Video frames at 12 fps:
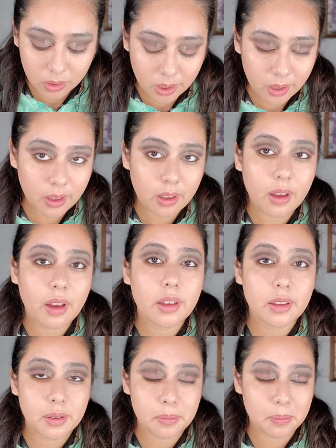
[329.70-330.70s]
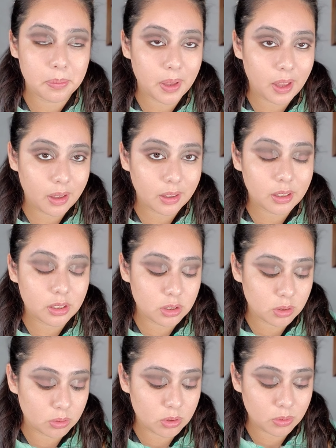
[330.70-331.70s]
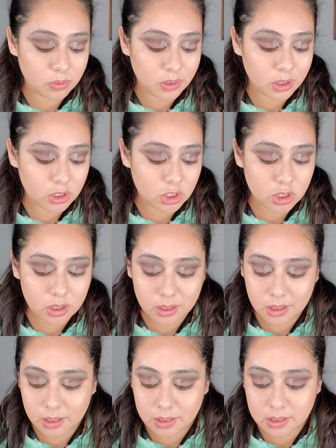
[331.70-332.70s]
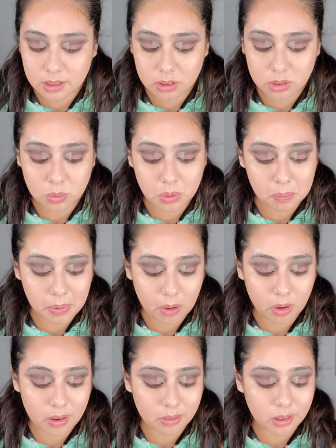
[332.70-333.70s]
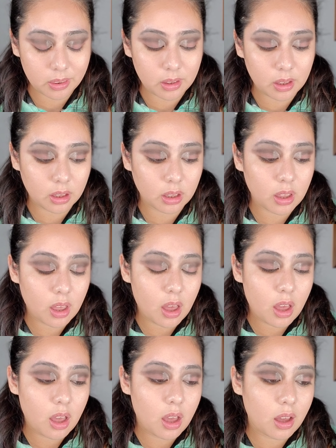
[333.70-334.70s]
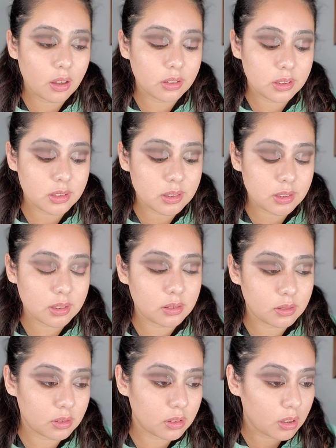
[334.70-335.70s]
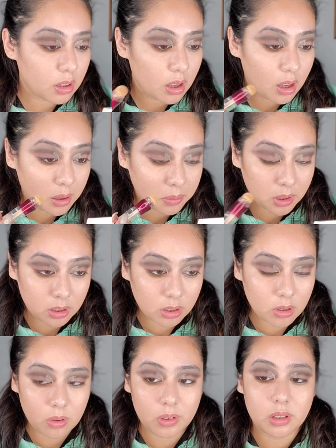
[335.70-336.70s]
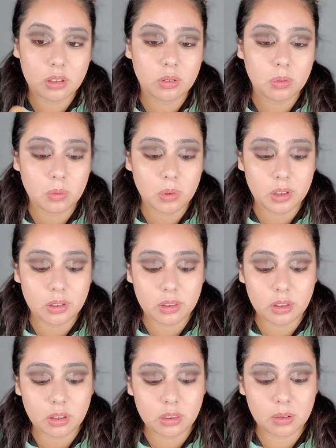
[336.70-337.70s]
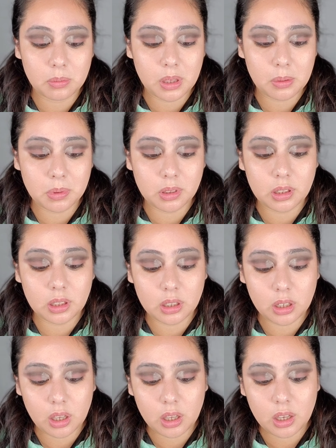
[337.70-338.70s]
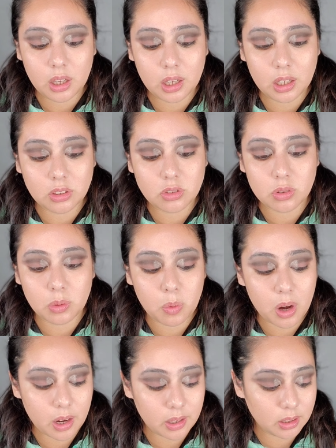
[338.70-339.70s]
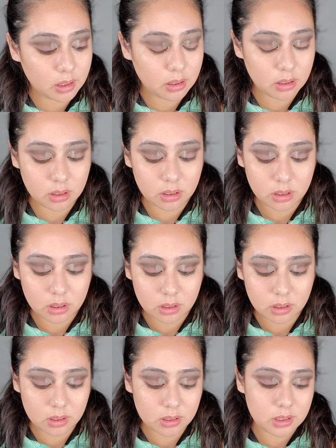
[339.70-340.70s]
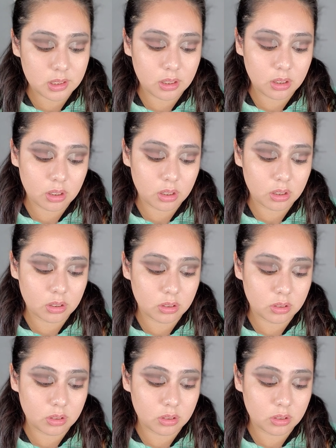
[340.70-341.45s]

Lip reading: Okay, I am back. So to finish this and sweep out everything else, I'm gonna go in with the Maybelline Age Rewind concealer.